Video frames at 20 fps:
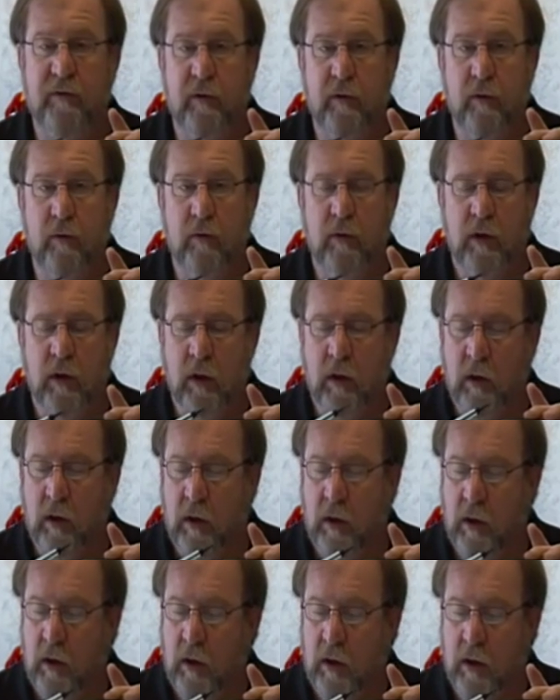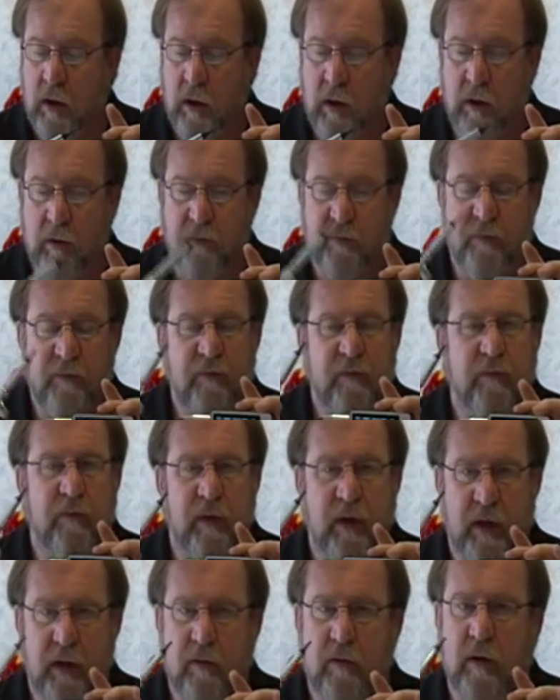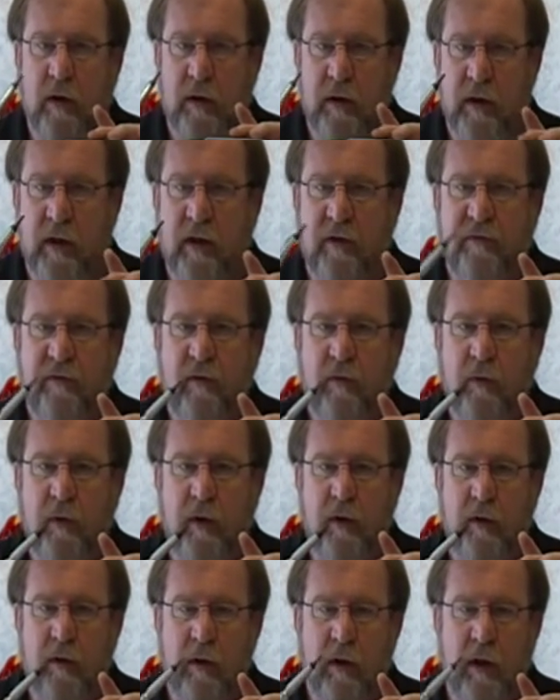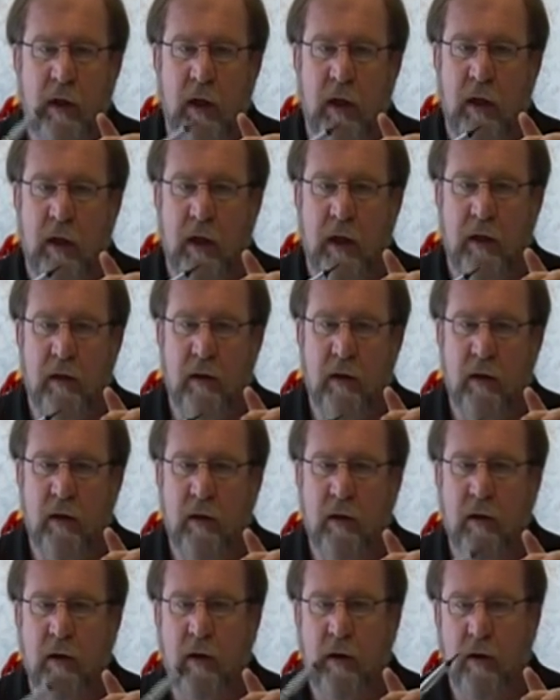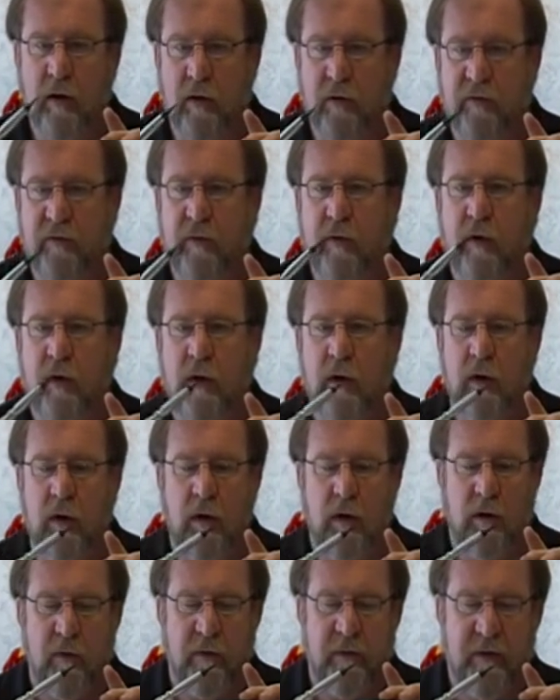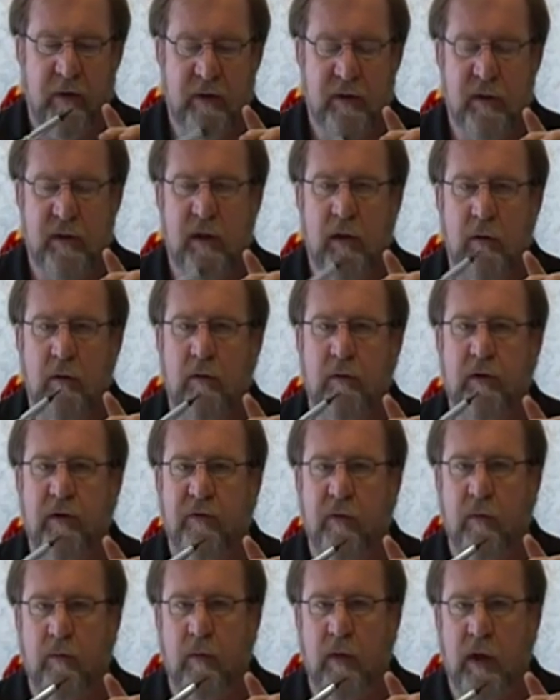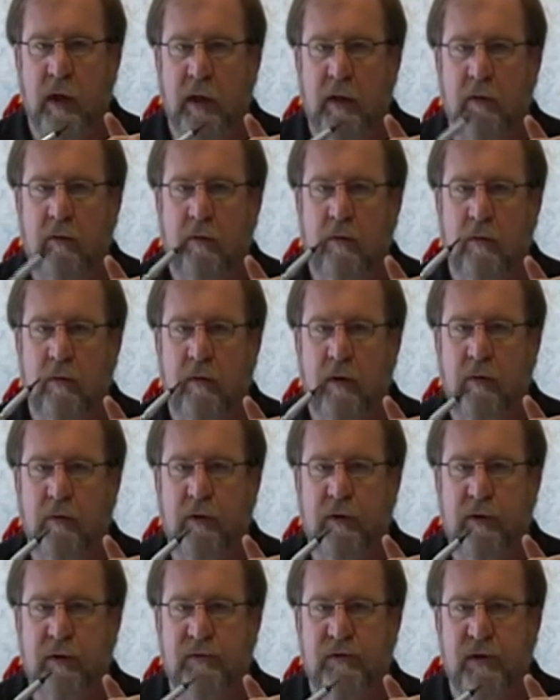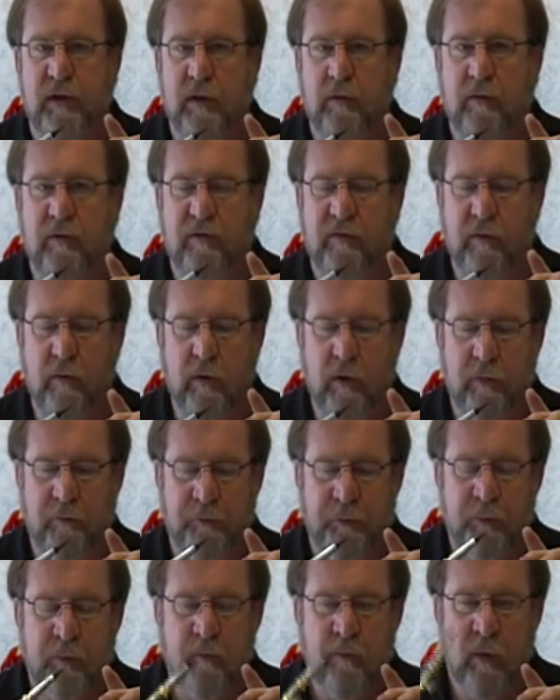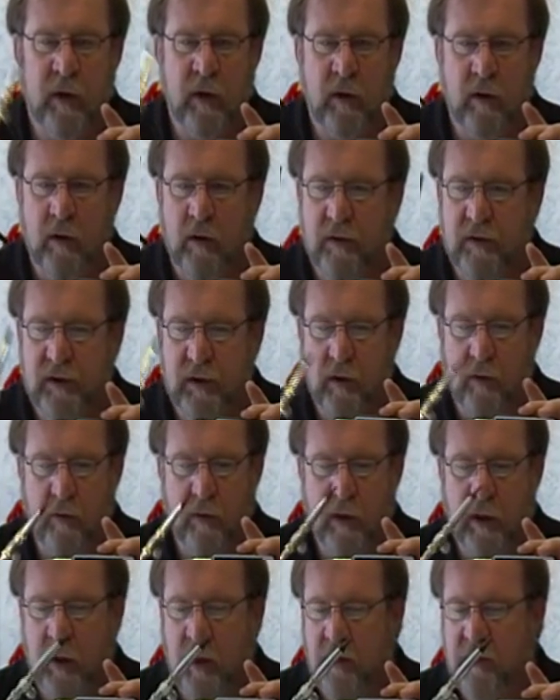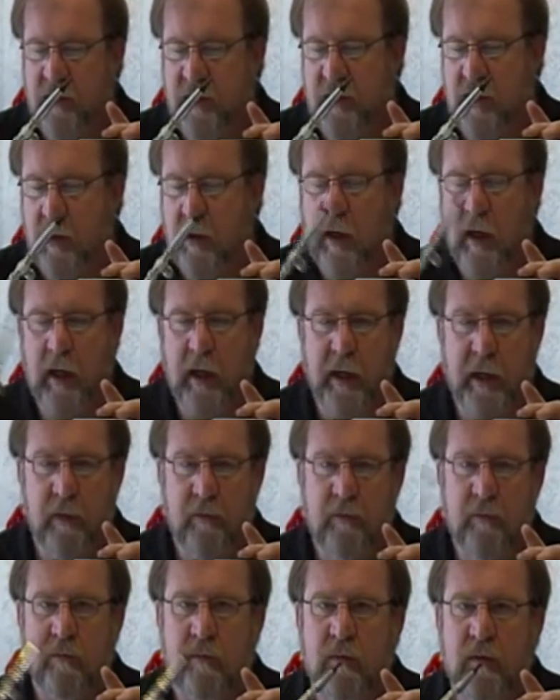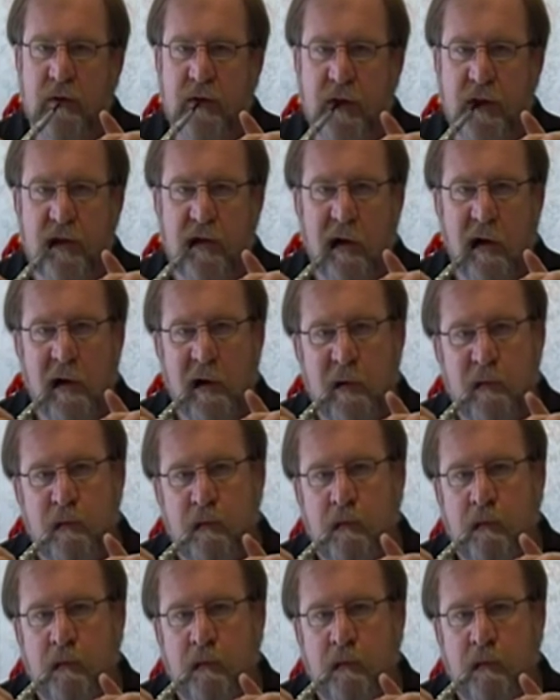love to, but enough to where you can get an idea of this is a little different mod than what you've seen before. So we're going to hit this on high, just